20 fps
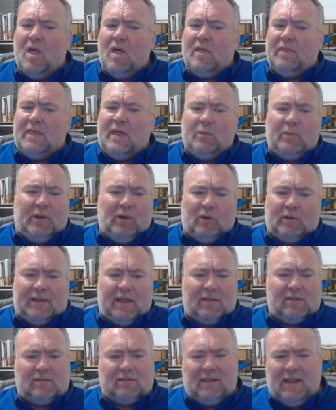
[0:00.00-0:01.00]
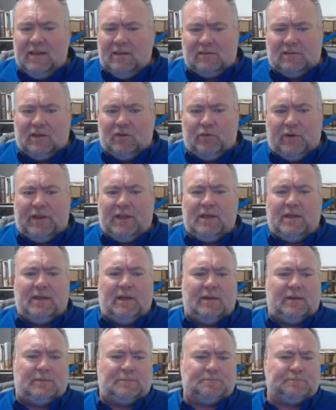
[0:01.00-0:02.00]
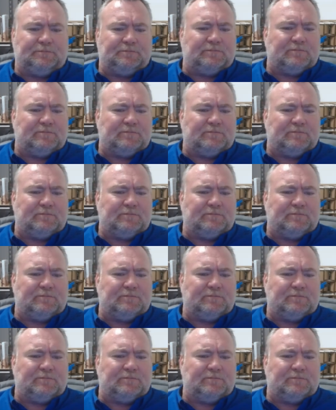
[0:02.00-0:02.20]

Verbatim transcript: Then we looked at slings and rigging gear.